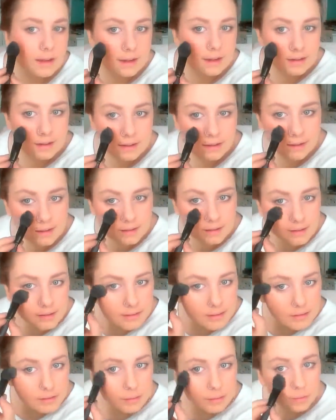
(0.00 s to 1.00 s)
And
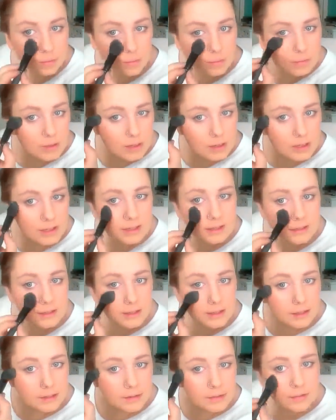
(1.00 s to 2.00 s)
it's
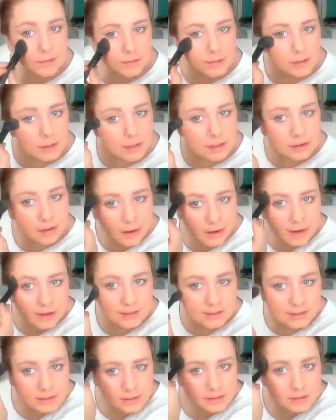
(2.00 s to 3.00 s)
really, really
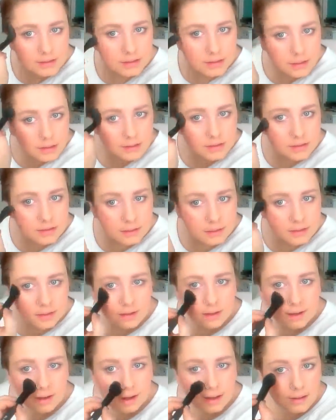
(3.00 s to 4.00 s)
nice
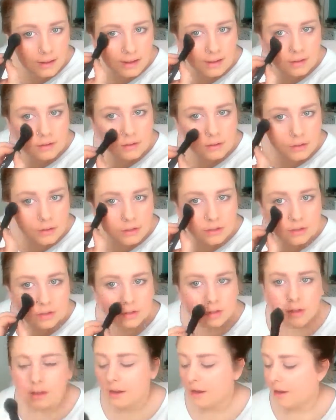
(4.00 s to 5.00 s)
highlight look.
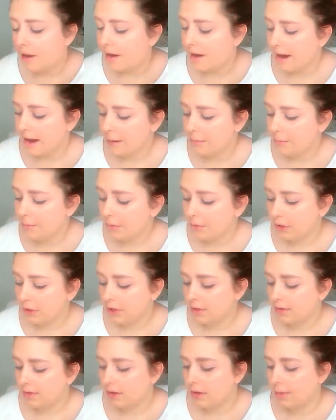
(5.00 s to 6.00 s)
I'm
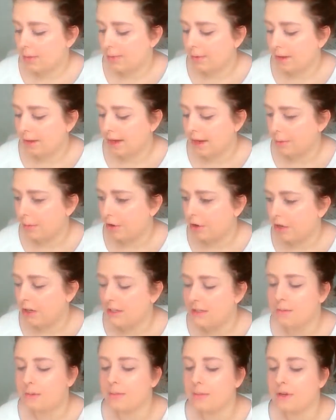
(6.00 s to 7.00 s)
really sorry about my
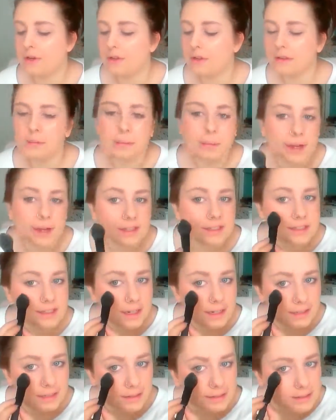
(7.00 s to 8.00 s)
camera. It's probably not the
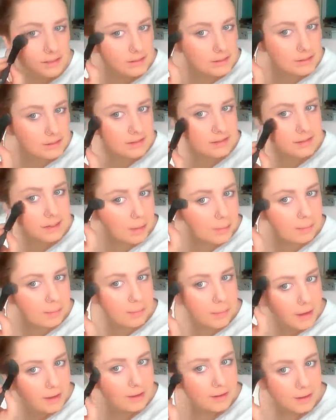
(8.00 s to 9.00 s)
best as
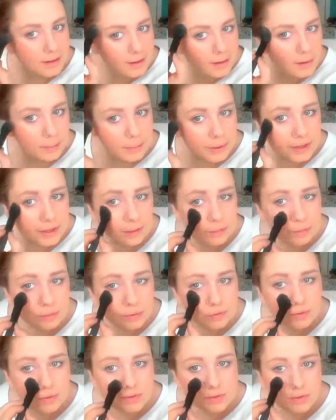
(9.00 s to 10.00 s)
some
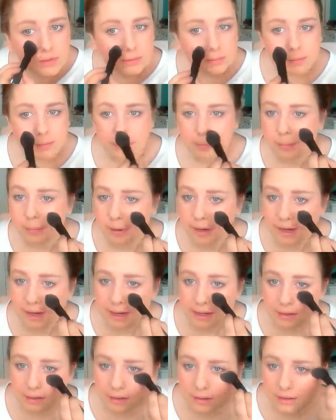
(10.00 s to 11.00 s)
people's,
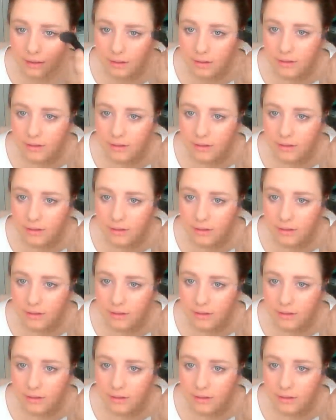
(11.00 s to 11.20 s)
but